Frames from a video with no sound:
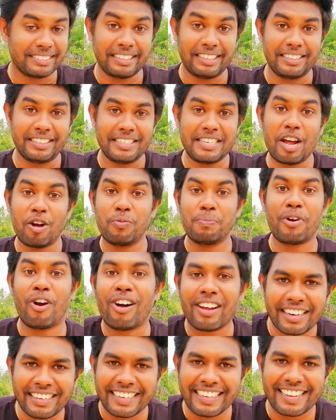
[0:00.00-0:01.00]
Now
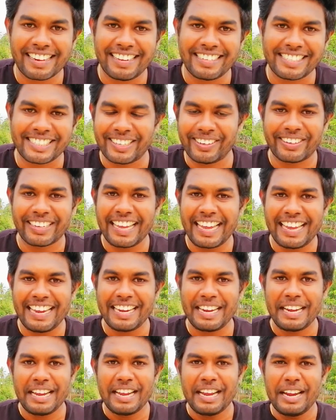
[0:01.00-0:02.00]
broken English, okay?
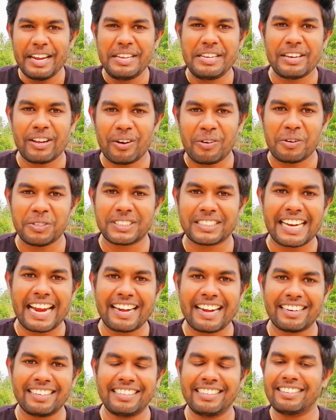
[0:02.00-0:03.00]
No
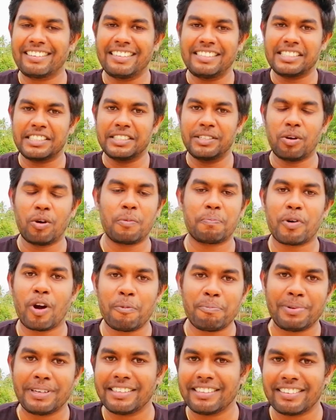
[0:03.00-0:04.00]
standard English, no
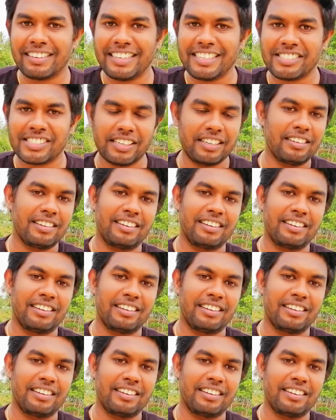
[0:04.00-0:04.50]
proper English,